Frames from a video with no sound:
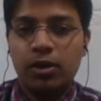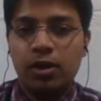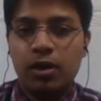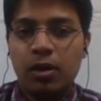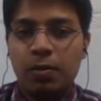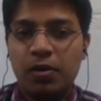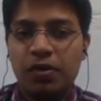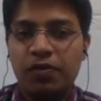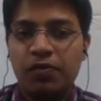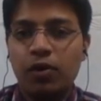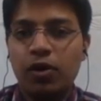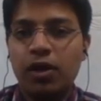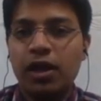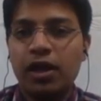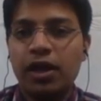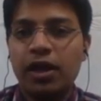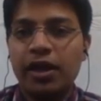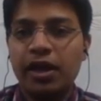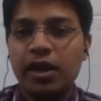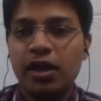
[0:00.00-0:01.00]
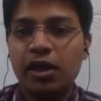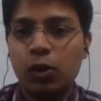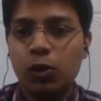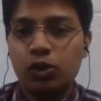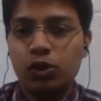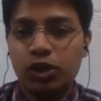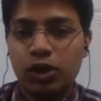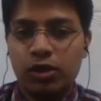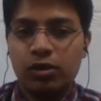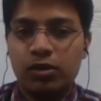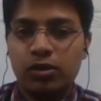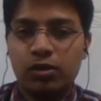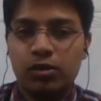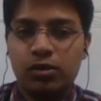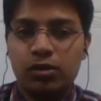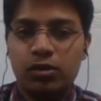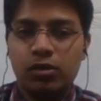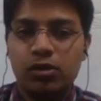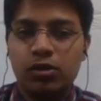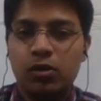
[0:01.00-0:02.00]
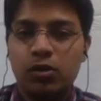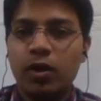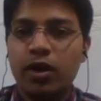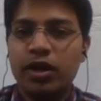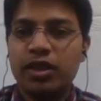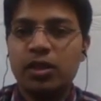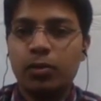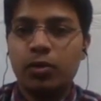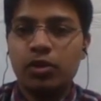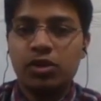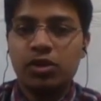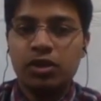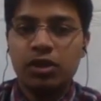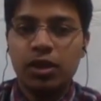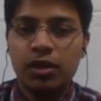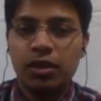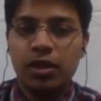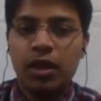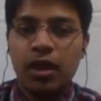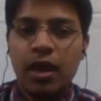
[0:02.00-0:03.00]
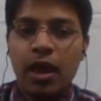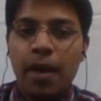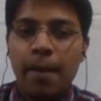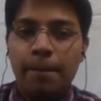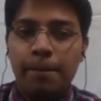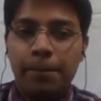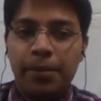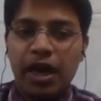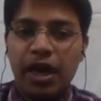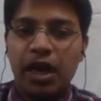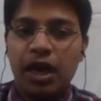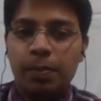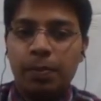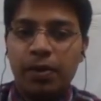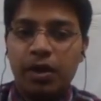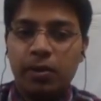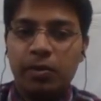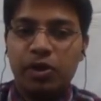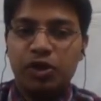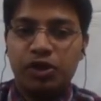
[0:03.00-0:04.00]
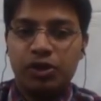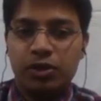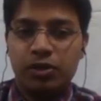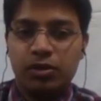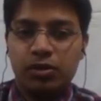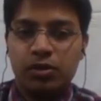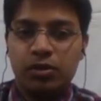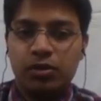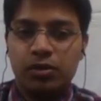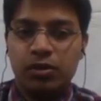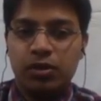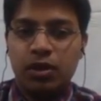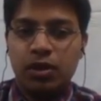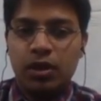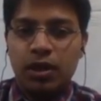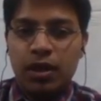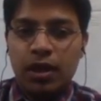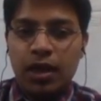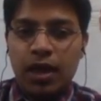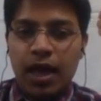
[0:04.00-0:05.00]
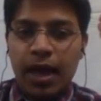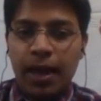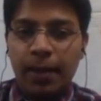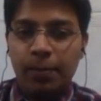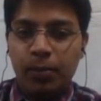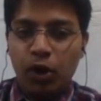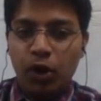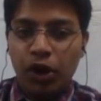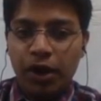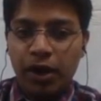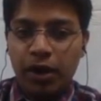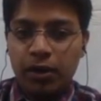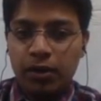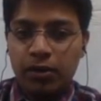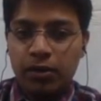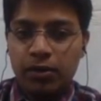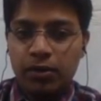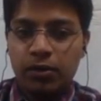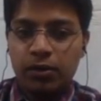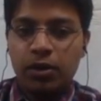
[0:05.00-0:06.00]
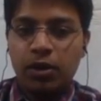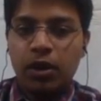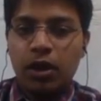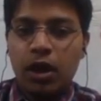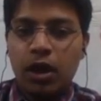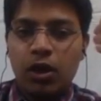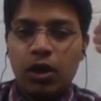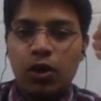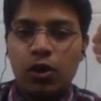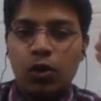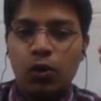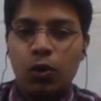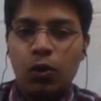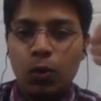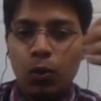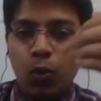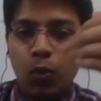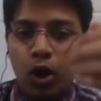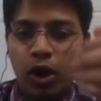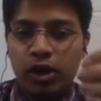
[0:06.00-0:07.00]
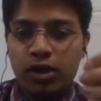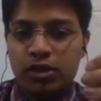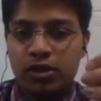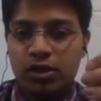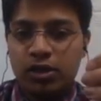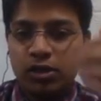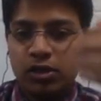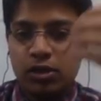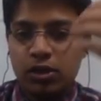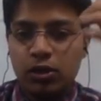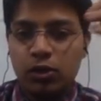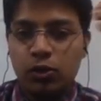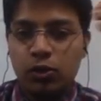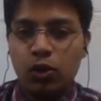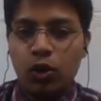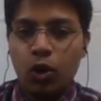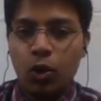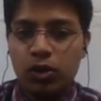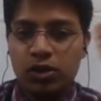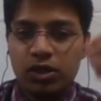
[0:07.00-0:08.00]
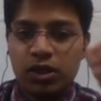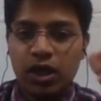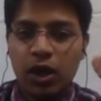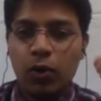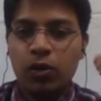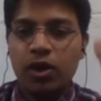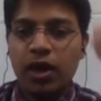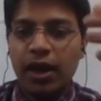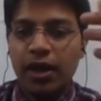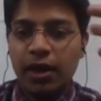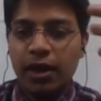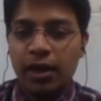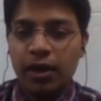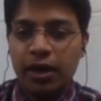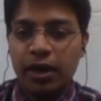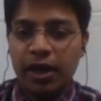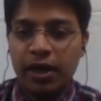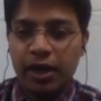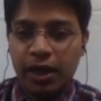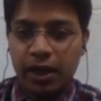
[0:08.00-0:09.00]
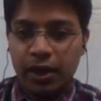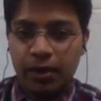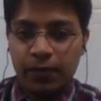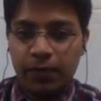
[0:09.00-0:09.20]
before declaring a closure. So what is the procedure? Prior permission. Employer who wants to close down an undertaking